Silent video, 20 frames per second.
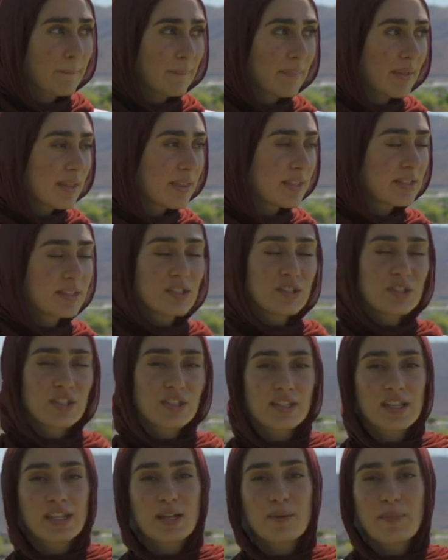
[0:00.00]
This is
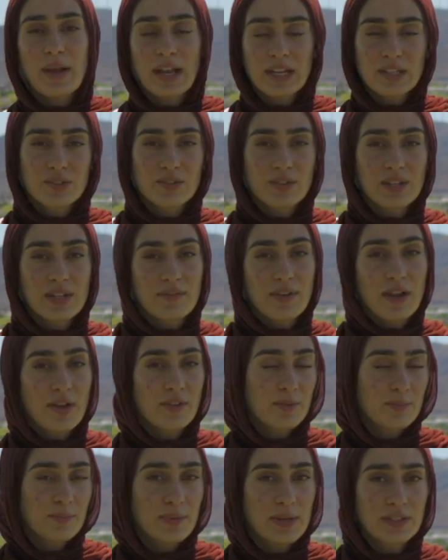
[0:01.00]
just like a backstory of how
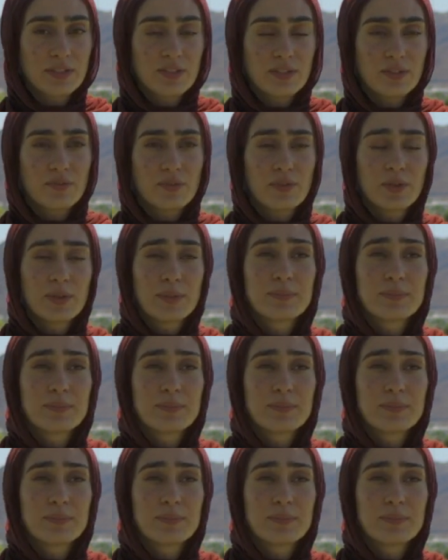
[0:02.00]
the pantry formed.